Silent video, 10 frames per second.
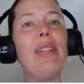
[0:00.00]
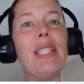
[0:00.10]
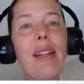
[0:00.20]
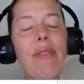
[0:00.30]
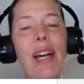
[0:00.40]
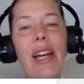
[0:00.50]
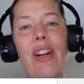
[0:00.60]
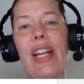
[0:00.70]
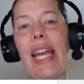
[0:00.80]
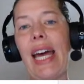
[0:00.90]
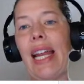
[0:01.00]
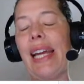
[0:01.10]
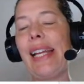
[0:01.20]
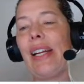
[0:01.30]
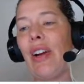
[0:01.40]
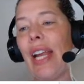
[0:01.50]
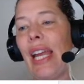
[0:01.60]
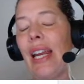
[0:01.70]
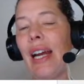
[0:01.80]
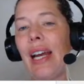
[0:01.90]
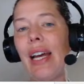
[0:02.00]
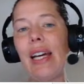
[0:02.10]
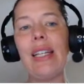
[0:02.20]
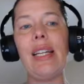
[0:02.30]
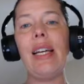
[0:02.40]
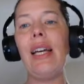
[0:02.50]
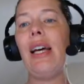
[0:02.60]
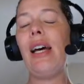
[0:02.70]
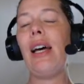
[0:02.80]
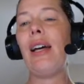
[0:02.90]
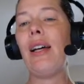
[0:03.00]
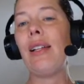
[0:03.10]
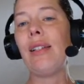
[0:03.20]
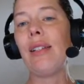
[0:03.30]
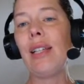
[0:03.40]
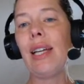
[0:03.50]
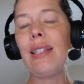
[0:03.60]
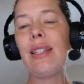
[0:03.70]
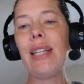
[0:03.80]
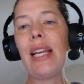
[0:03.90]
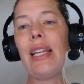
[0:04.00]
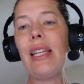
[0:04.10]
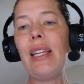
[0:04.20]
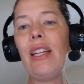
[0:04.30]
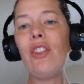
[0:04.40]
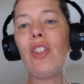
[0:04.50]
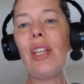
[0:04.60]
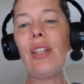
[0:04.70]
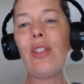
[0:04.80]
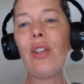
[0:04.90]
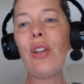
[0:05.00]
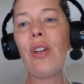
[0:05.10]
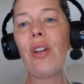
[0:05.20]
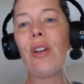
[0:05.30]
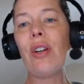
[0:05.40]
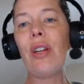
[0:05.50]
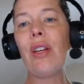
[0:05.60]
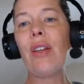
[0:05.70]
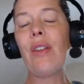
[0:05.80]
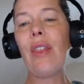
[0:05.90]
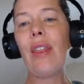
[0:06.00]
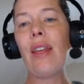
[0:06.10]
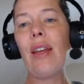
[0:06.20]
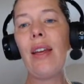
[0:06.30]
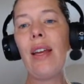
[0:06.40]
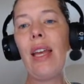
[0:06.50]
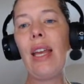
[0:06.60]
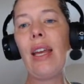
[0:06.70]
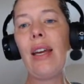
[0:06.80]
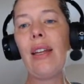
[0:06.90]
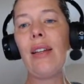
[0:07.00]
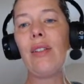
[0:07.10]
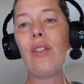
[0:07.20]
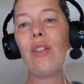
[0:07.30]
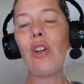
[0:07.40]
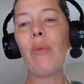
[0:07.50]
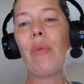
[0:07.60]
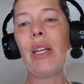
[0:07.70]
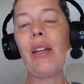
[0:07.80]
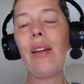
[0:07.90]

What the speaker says: identified our cation and our anion. Let's take each in turn and determine